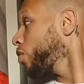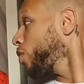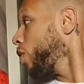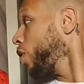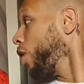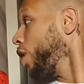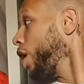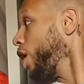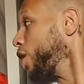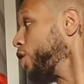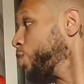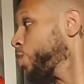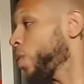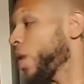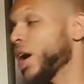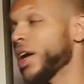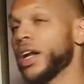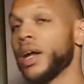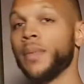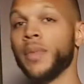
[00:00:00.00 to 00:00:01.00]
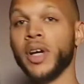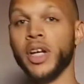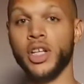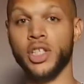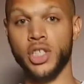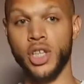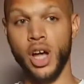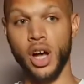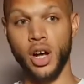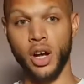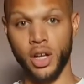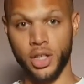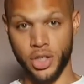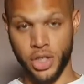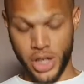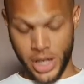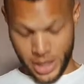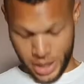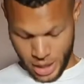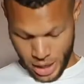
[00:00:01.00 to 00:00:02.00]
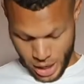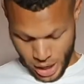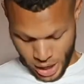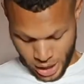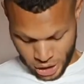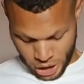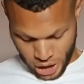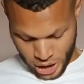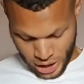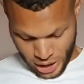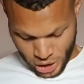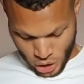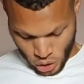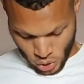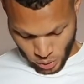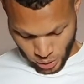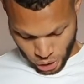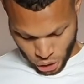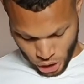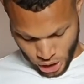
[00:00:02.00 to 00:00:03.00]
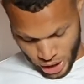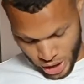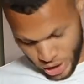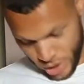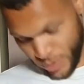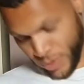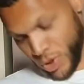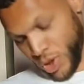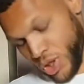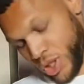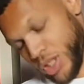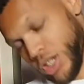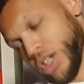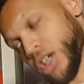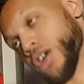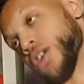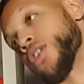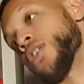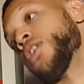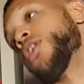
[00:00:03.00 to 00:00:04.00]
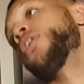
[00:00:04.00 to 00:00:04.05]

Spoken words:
Last one. Then we're going to tuck our chin into our chest, and we're just going to